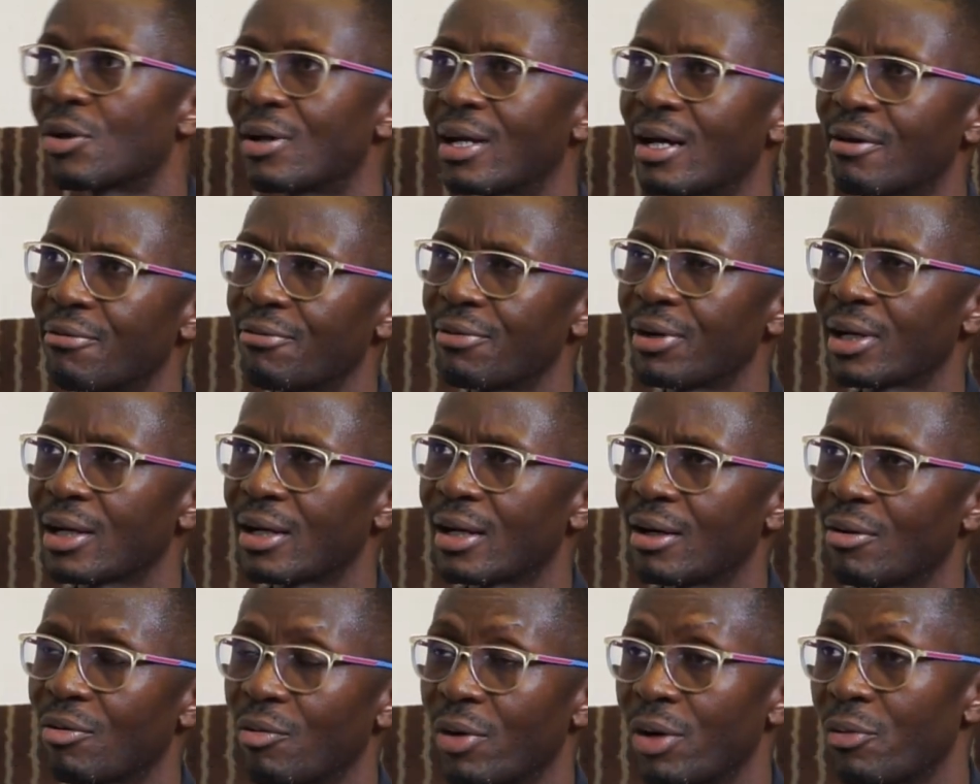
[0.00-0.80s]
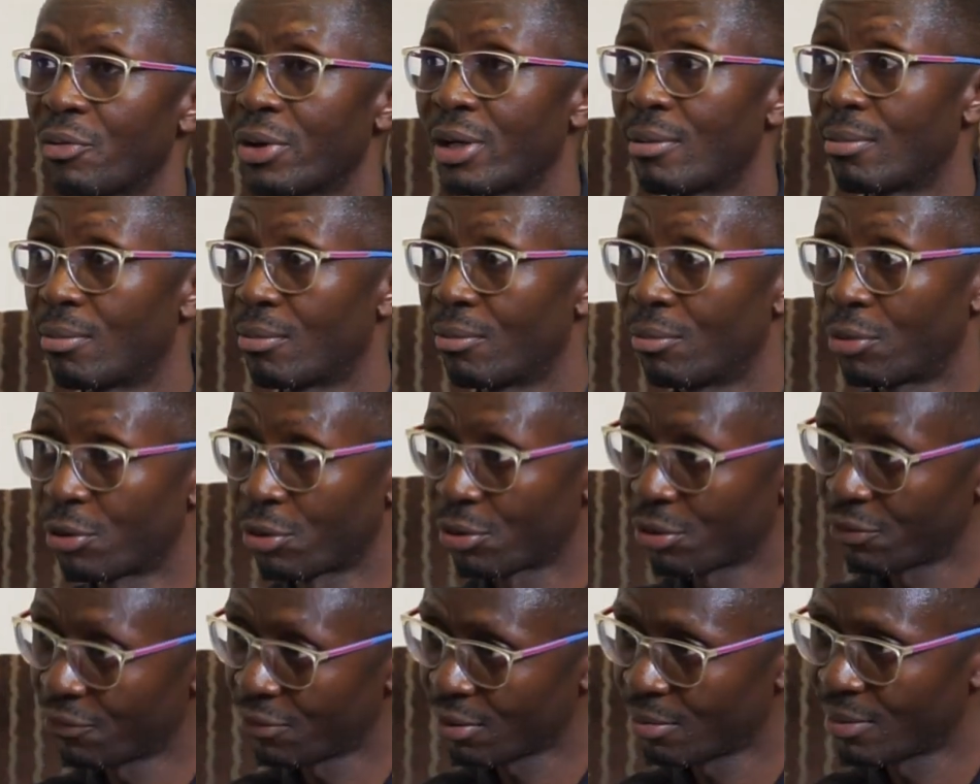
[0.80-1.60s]
on Africa when we
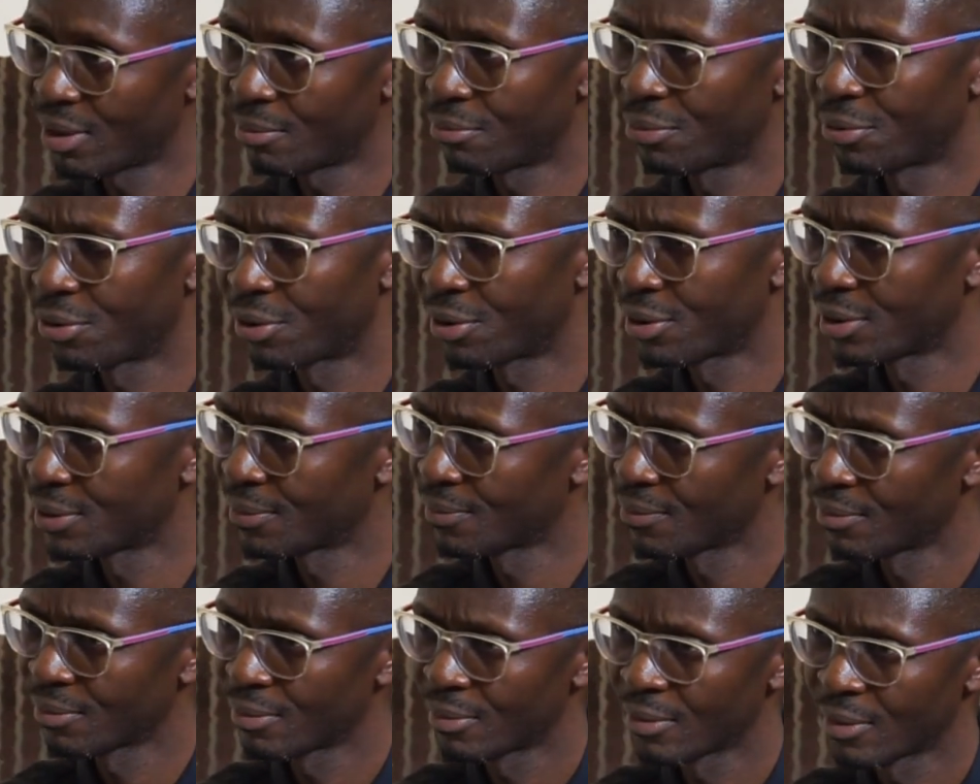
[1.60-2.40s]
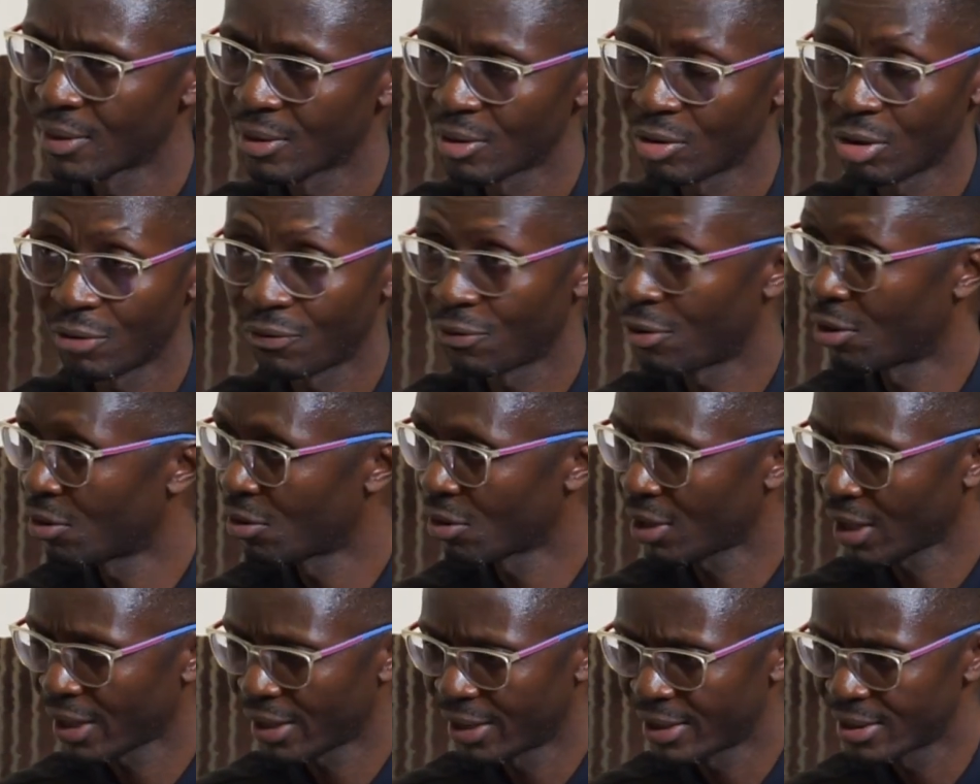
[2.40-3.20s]
borrow from abroad of all
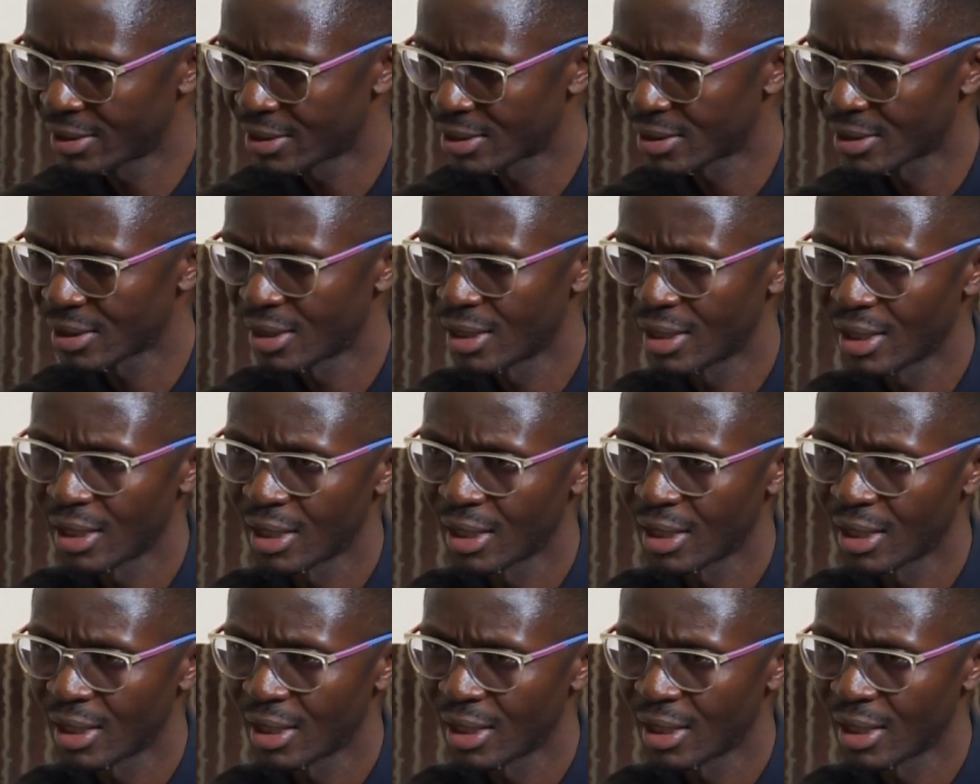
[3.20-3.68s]
kinds.